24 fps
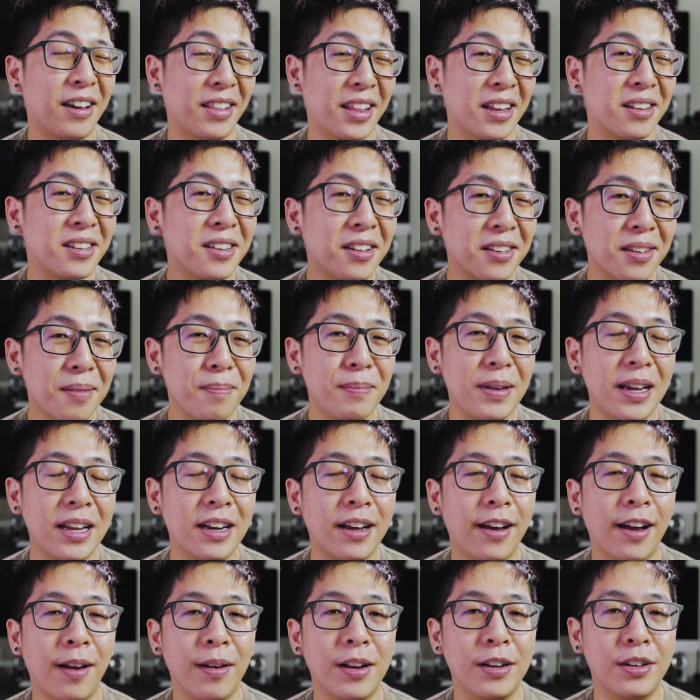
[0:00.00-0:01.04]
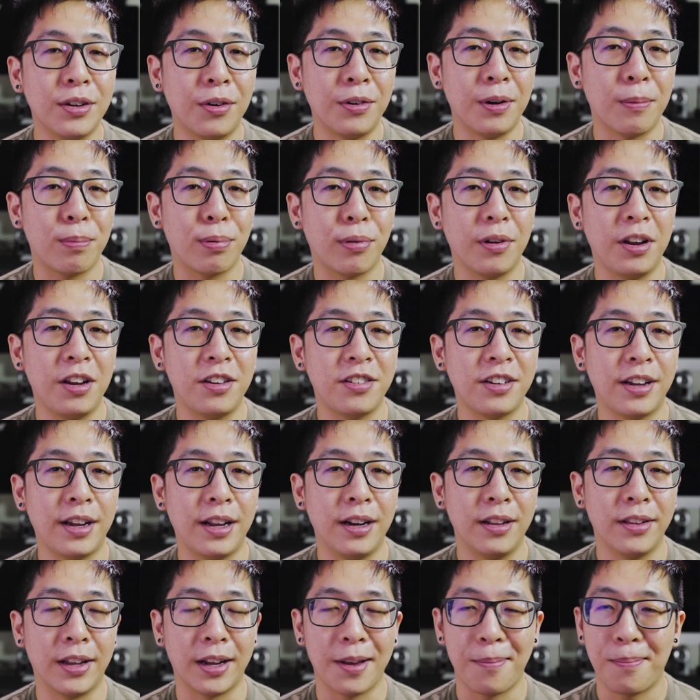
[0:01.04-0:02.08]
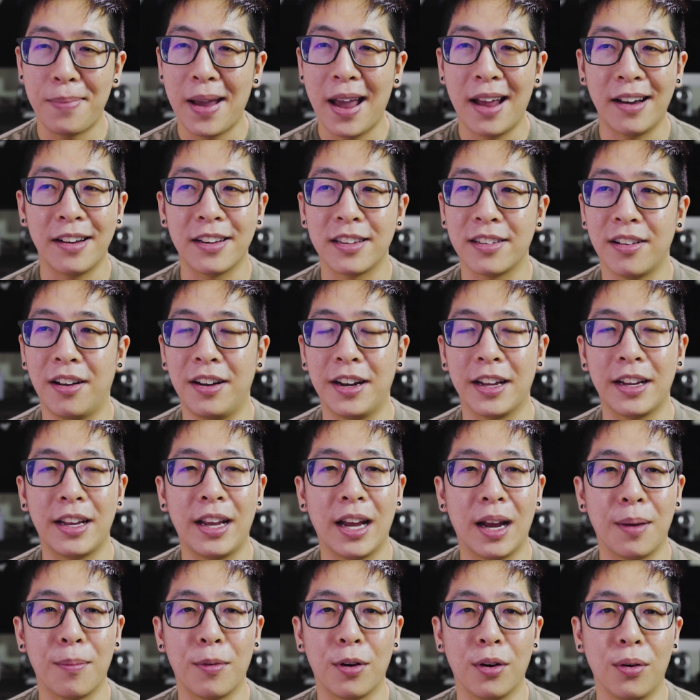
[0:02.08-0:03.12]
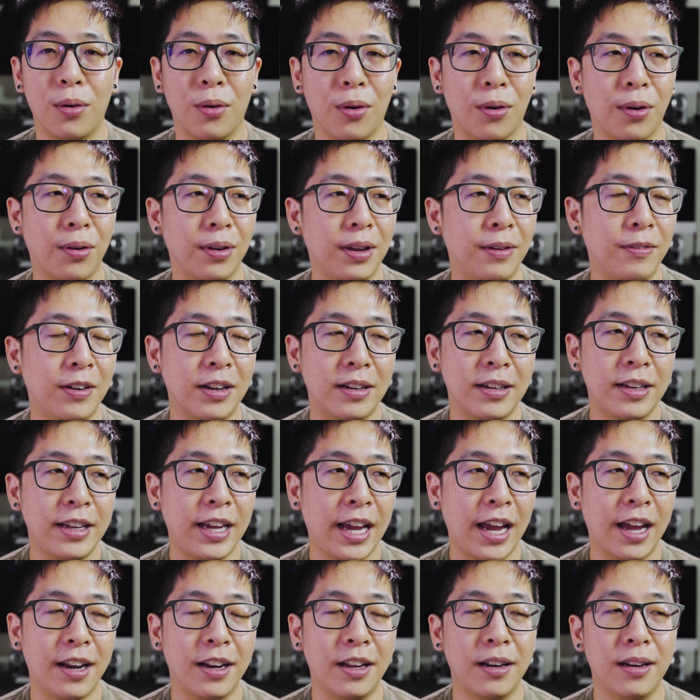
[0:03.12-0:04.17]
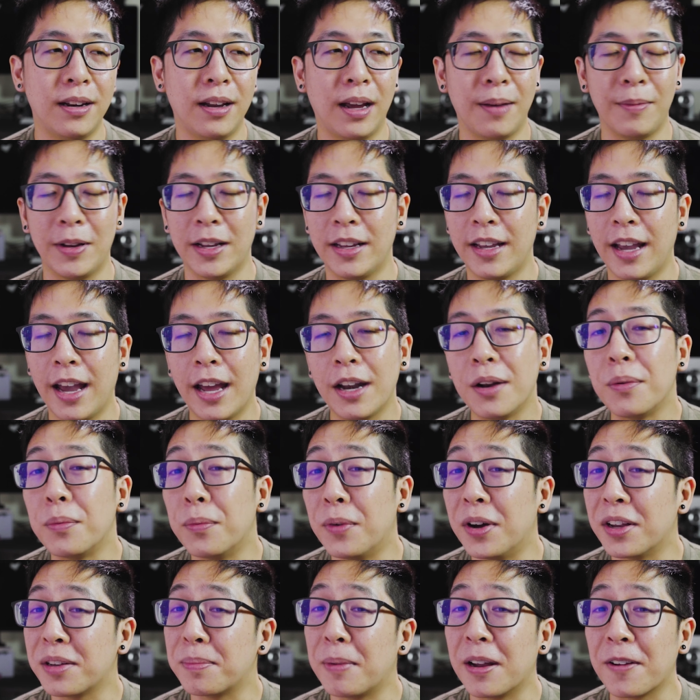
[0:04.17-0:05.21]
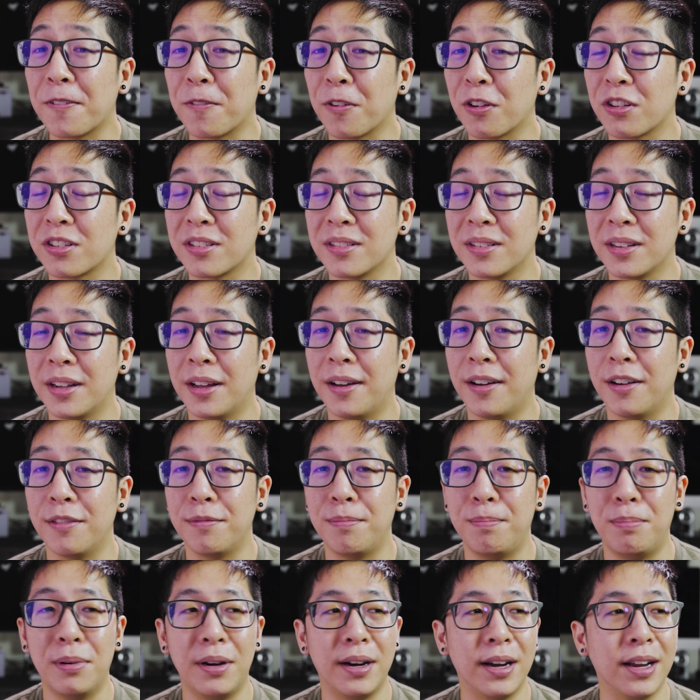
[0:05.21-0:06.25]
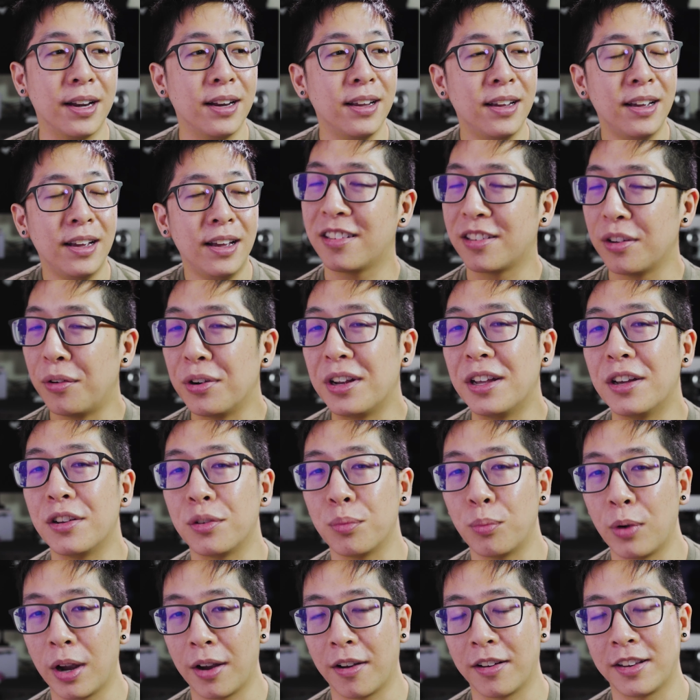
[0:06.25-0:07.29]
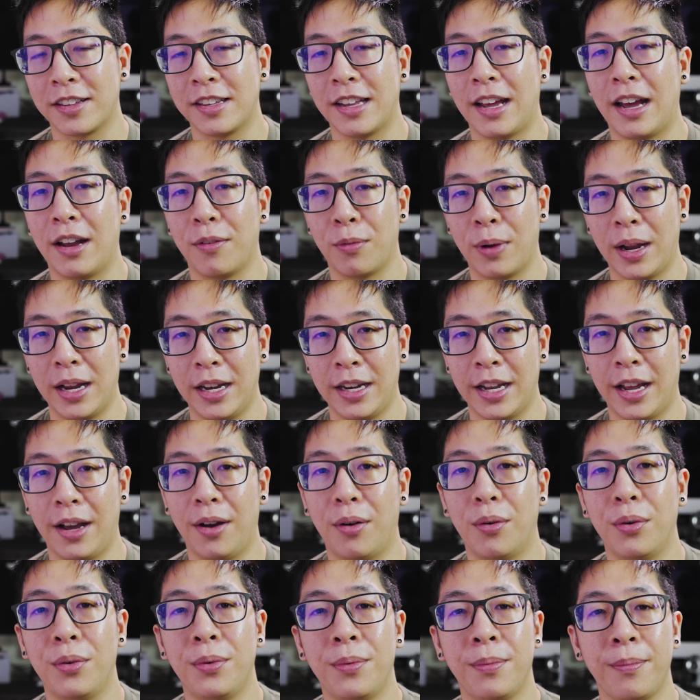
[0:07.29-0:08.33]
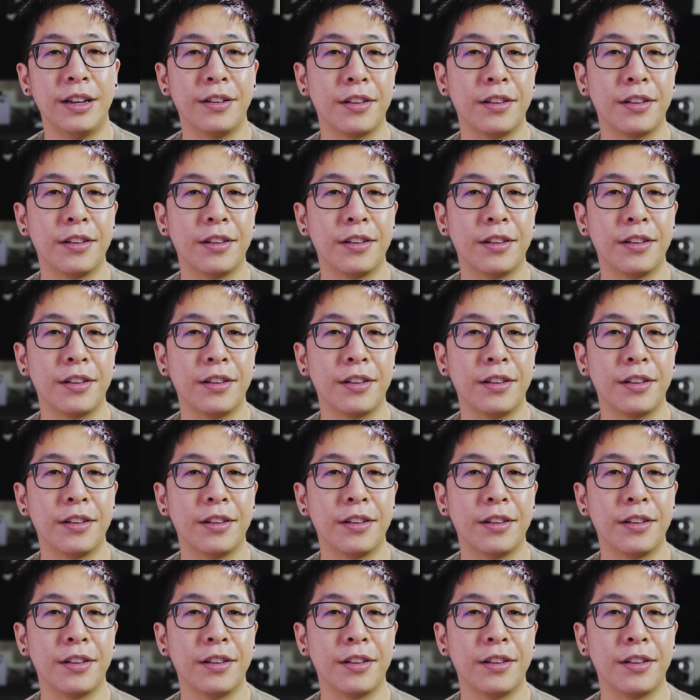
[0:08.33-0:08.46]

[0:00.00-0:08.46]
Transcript: Now that doesn't mean I don't appreciate like a Panasonic camera or even Canon. I mean, Canon was my first love, but Sony is where it's at right now.